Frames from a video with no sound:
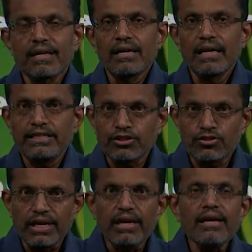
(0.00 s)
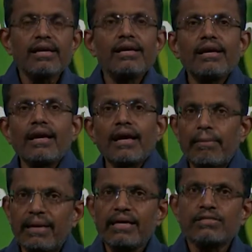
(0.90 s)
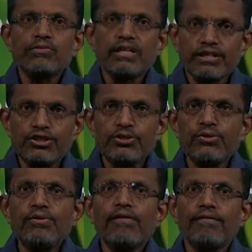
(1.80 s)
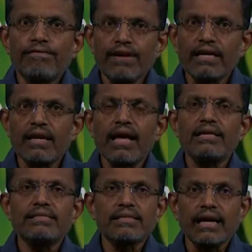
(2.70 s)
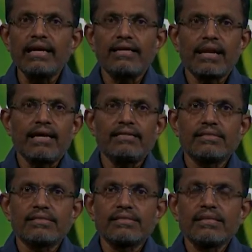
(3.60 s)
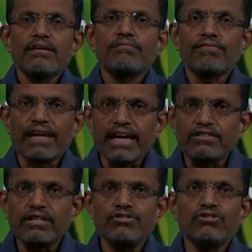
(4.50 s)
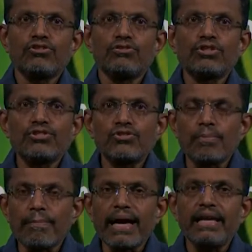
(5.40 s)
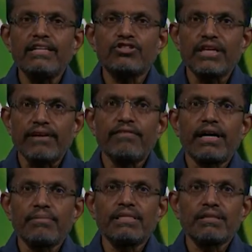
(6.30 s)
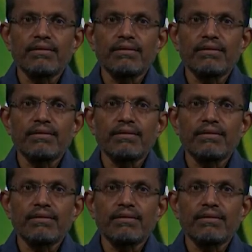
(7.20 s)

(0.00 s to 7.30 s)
Later today, MAS will issue finalized guidelines for financial institutions to manage their environmental